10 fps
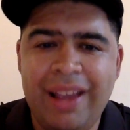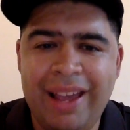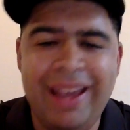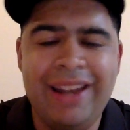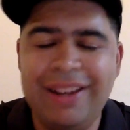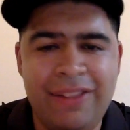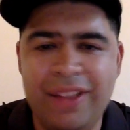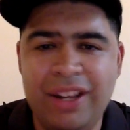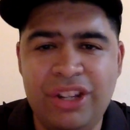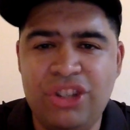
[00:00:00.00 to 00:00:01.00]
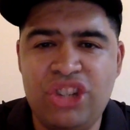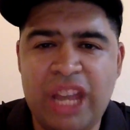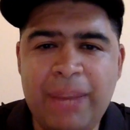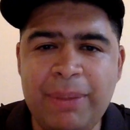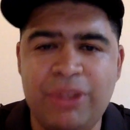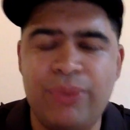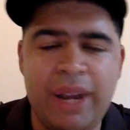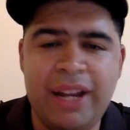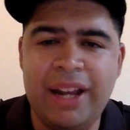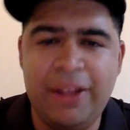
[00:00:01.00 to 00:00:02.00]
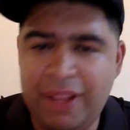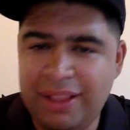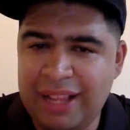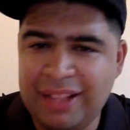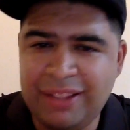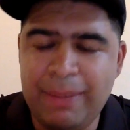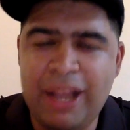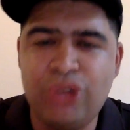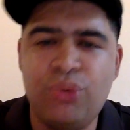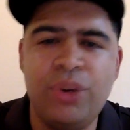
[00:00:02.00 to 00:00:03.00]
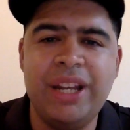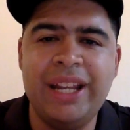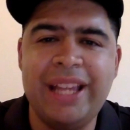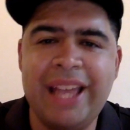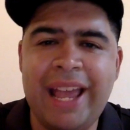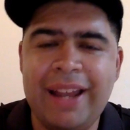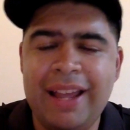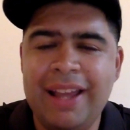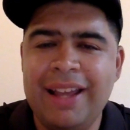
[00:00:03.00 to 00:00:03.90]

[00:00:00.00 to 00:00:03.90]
And then it's Shamus, right? I think that's the match we're going to get.